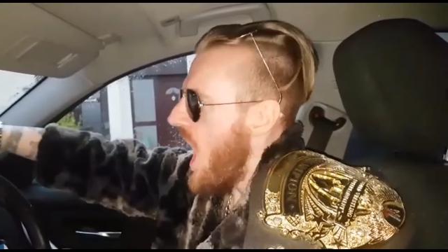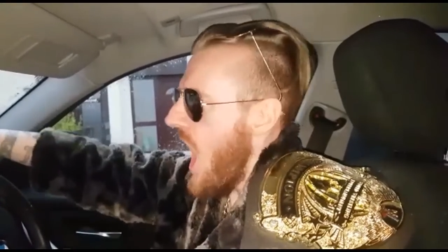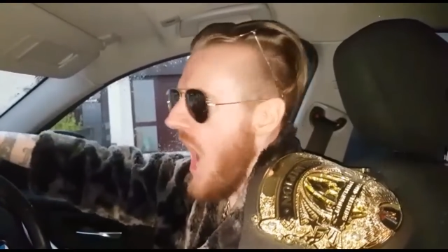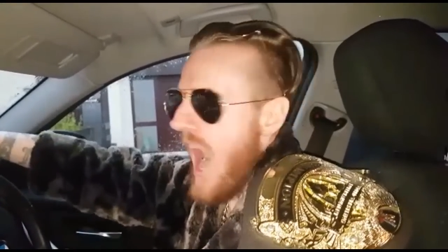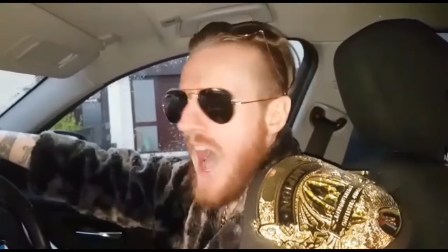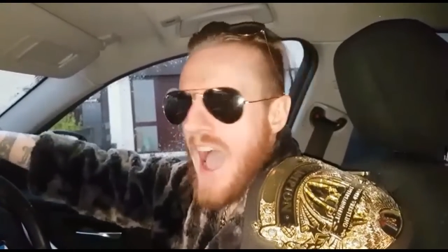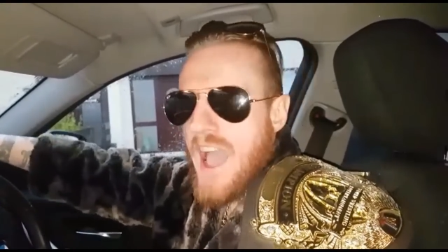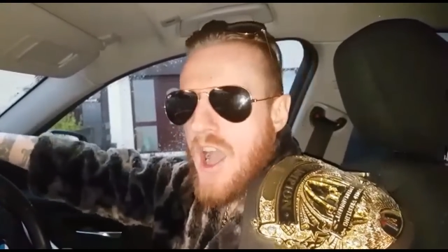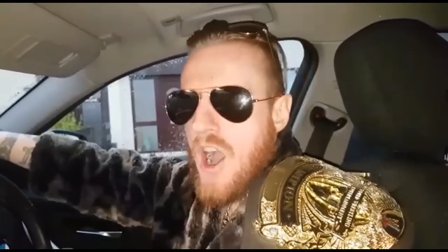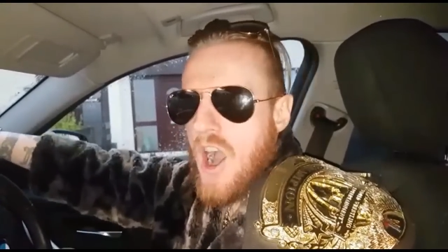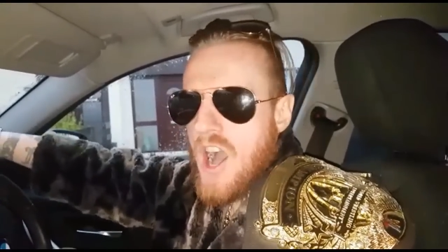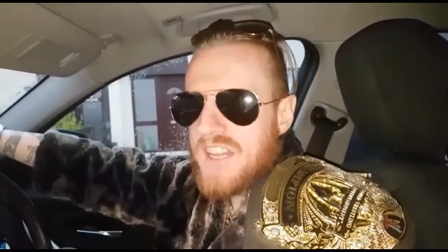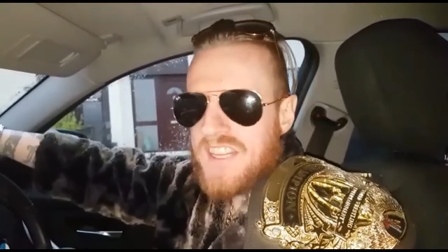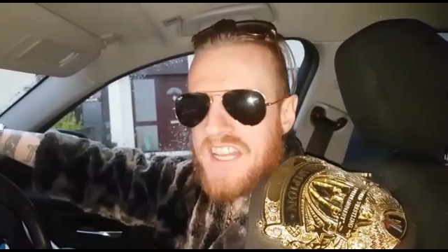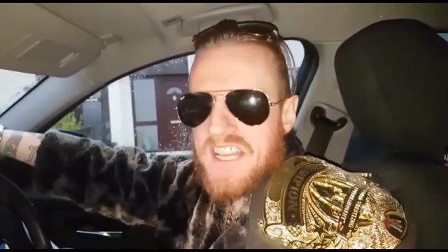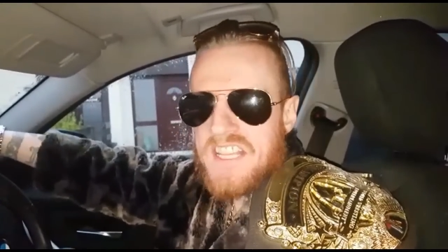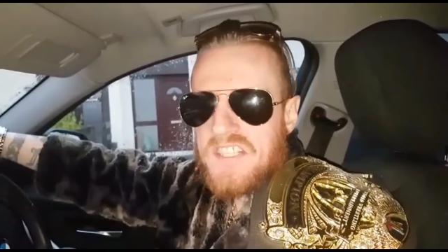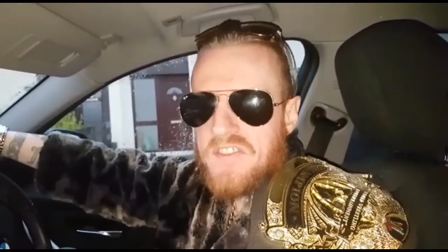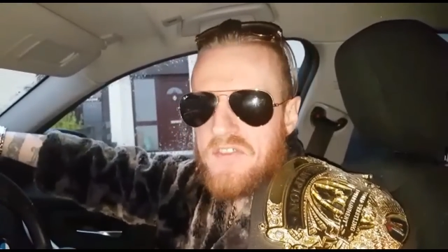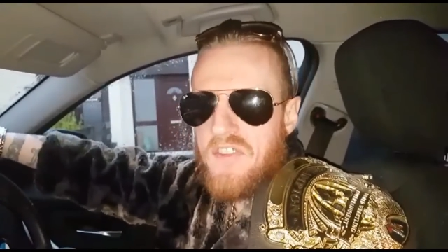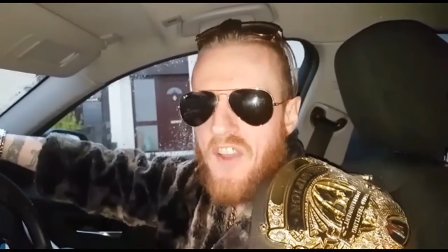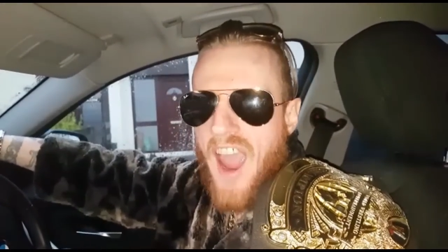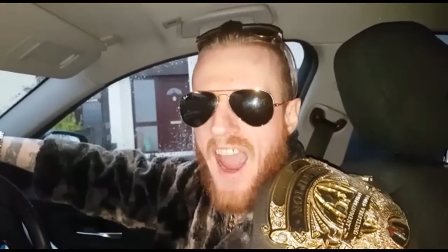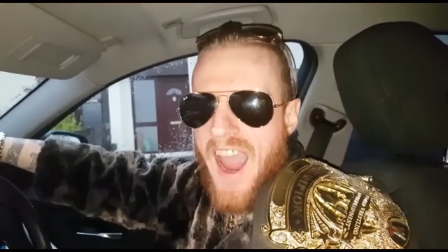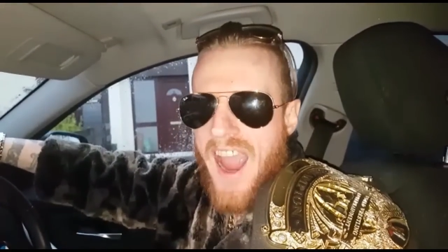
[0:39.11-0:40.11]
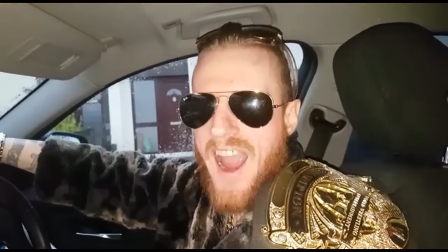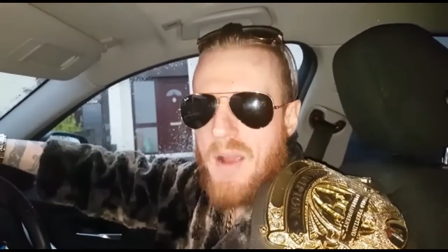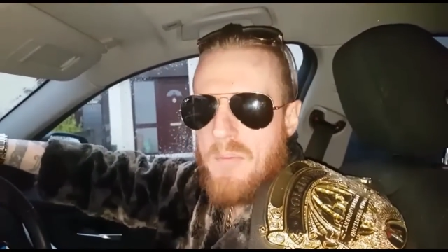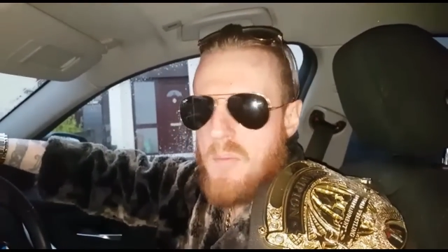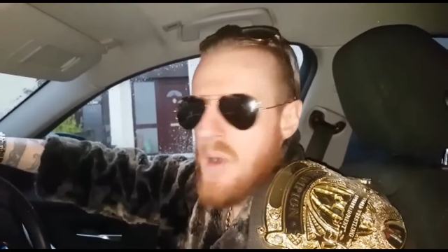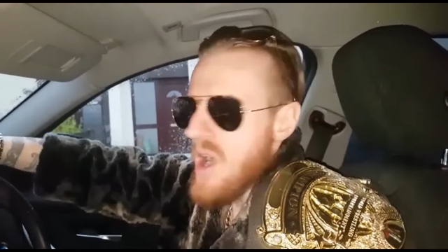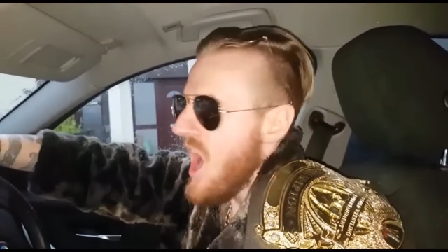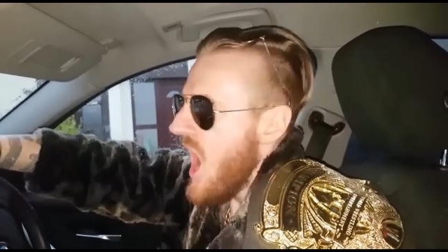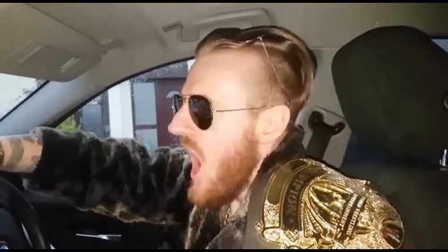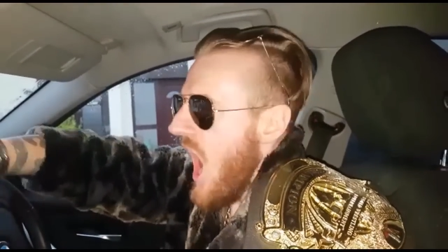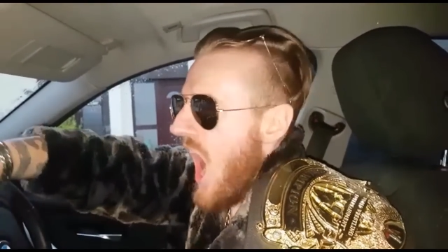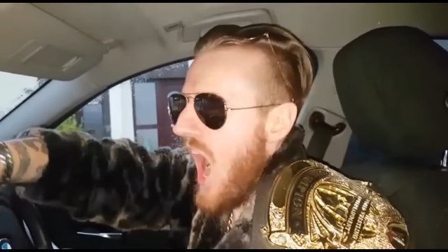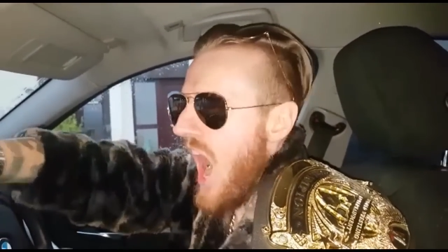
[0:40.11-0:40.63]
I own this
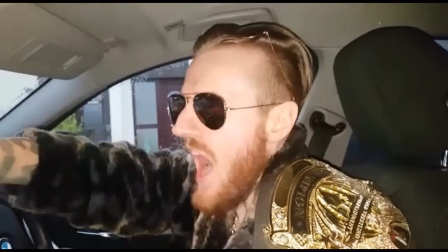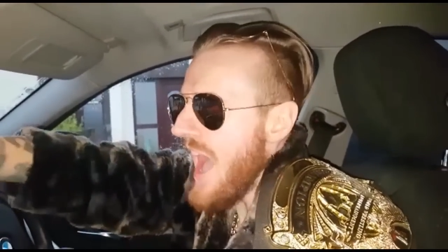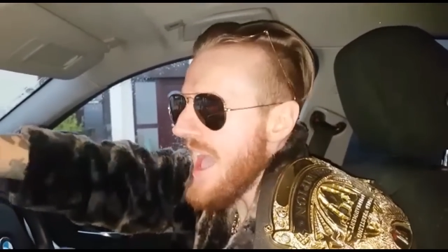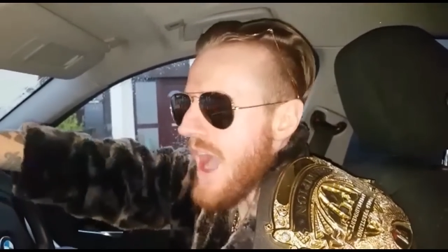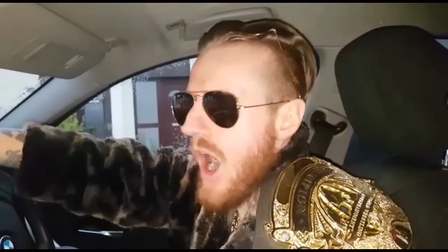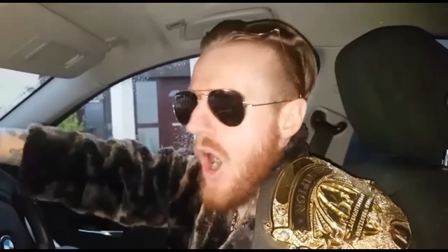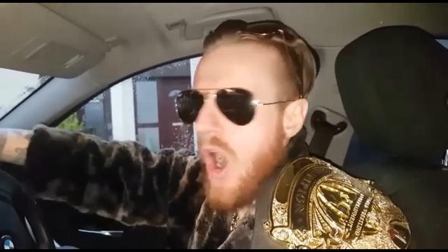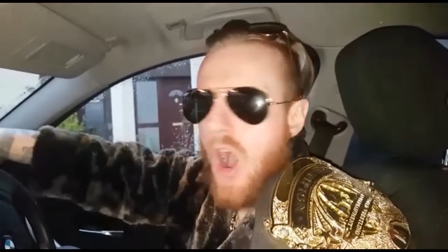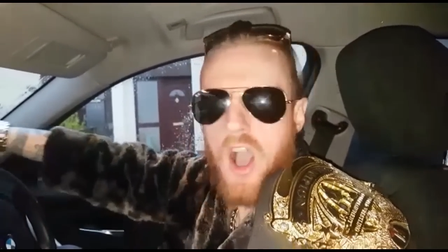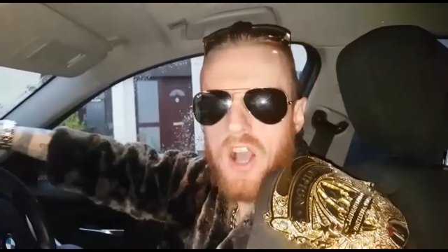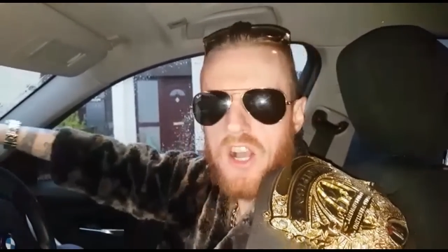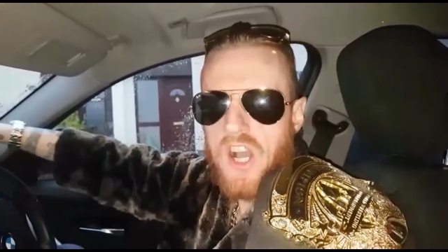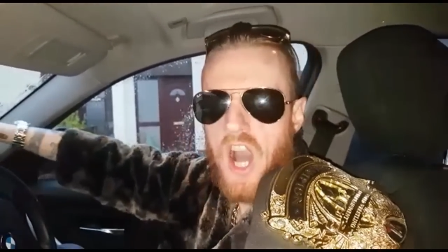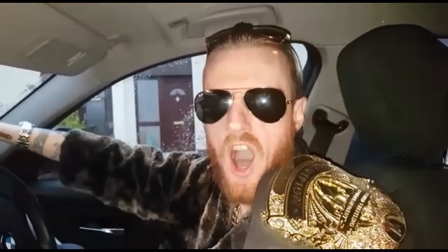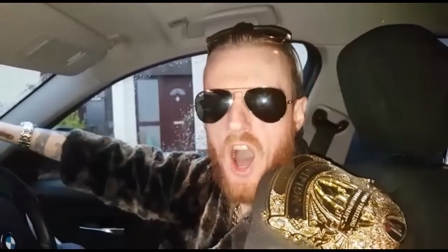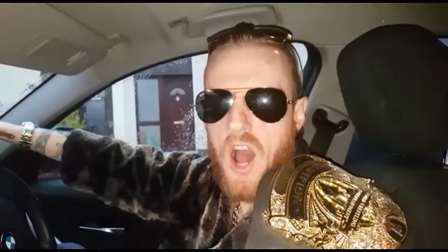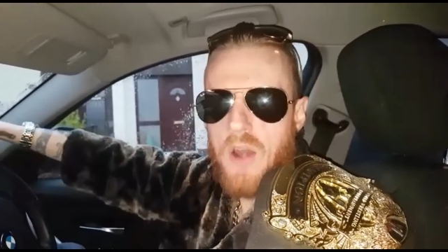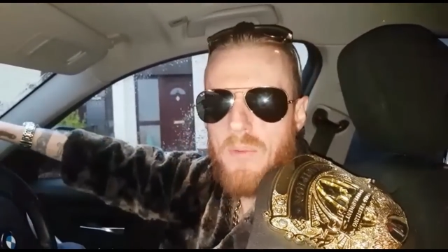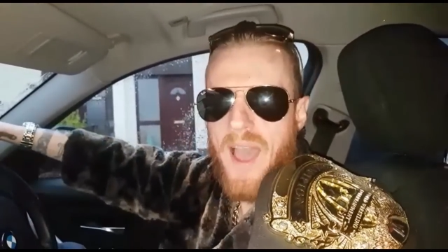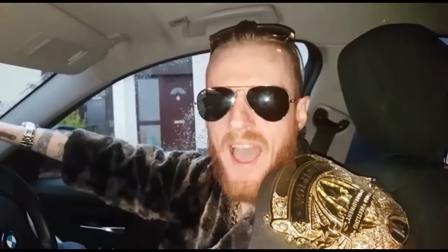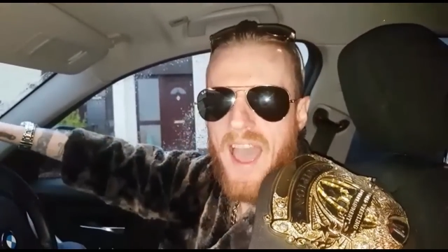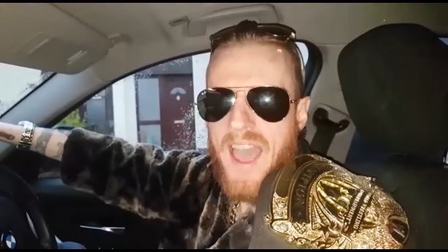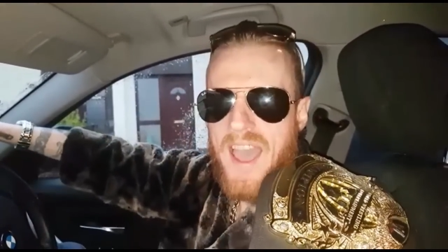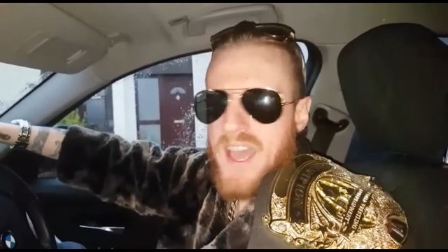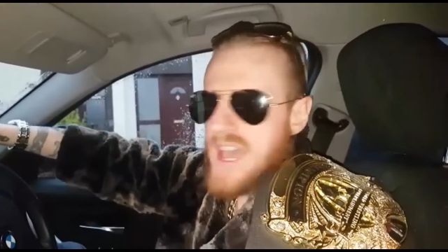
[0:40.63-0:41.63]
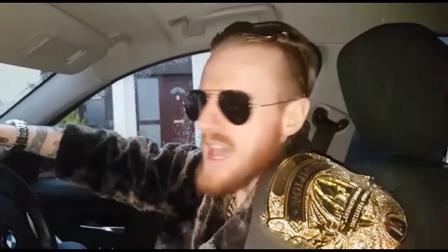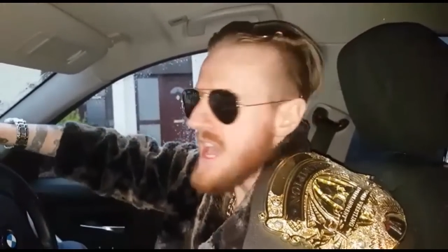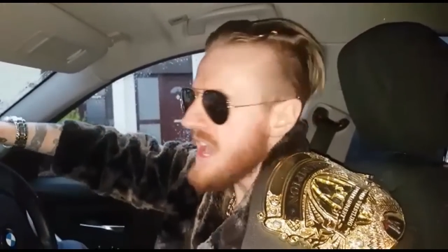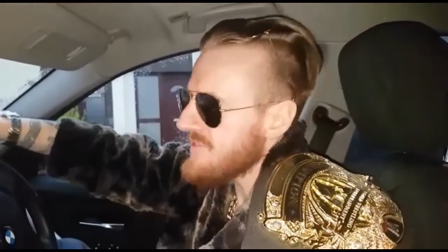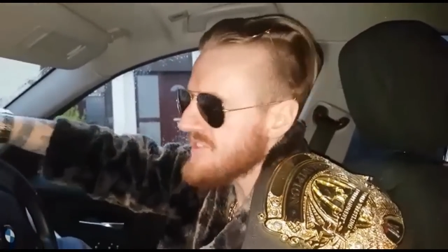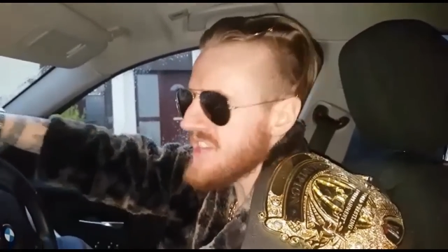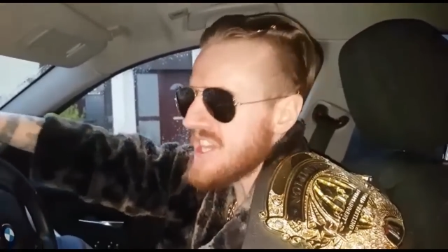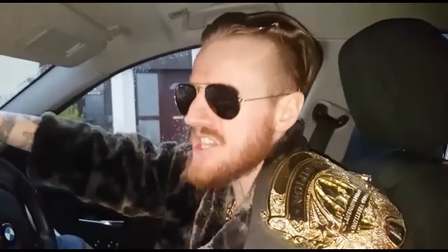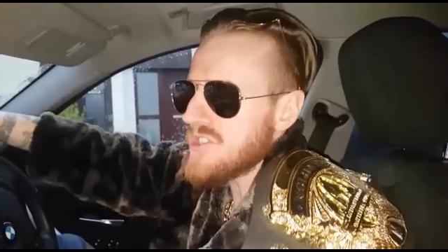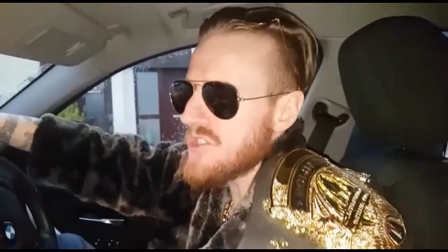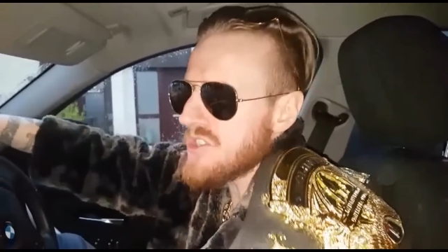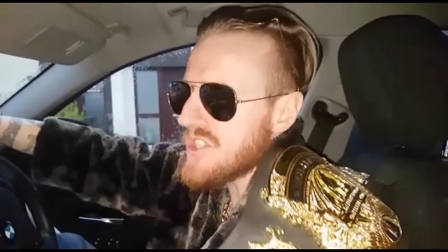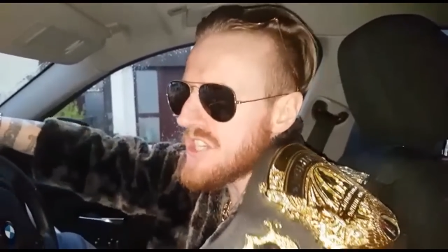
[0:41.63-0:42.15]
farm. I own Galway.
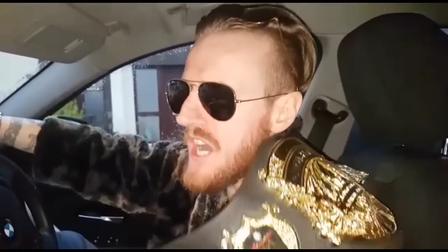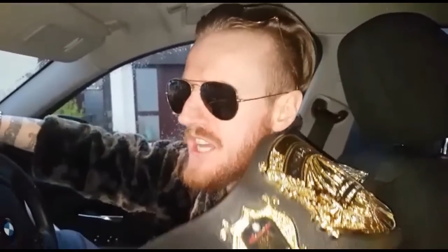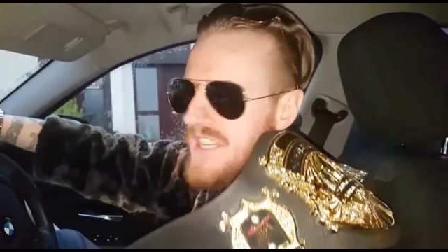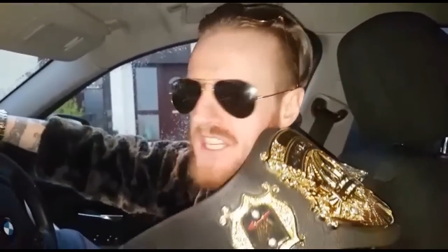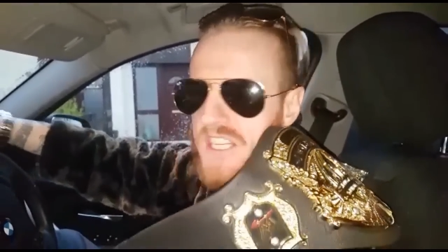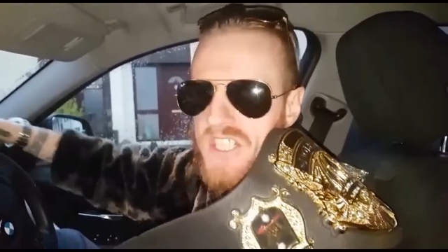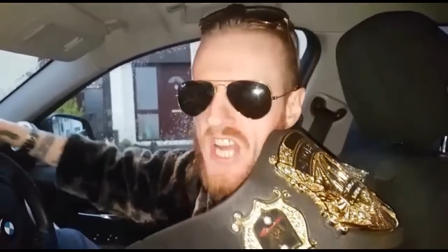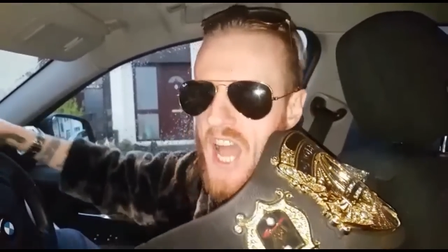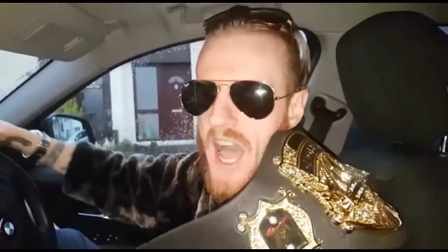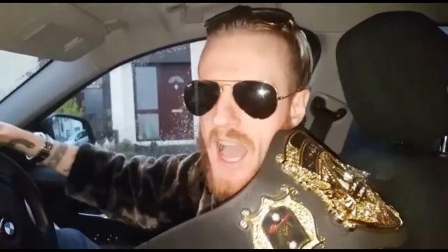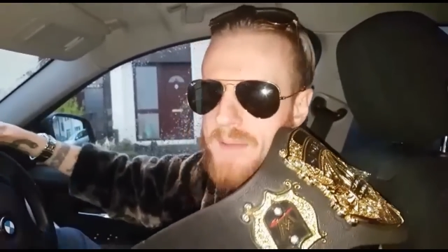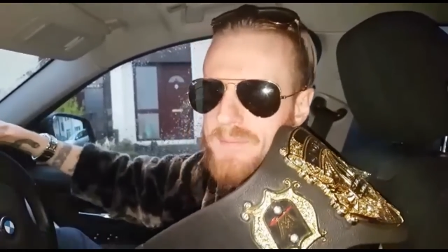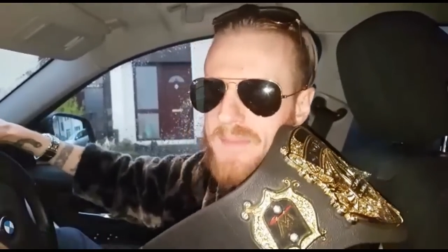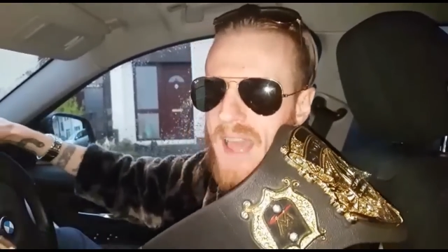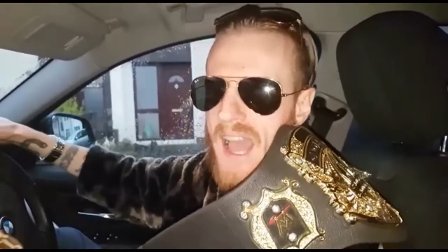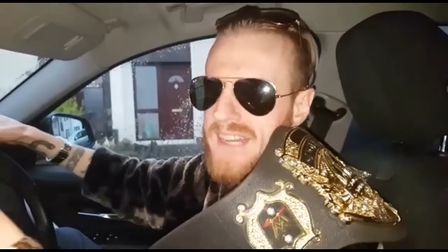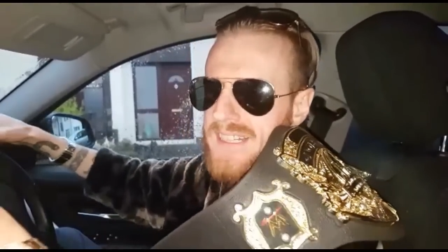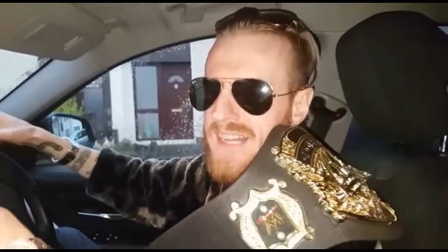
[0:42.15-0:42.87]
If this is another time,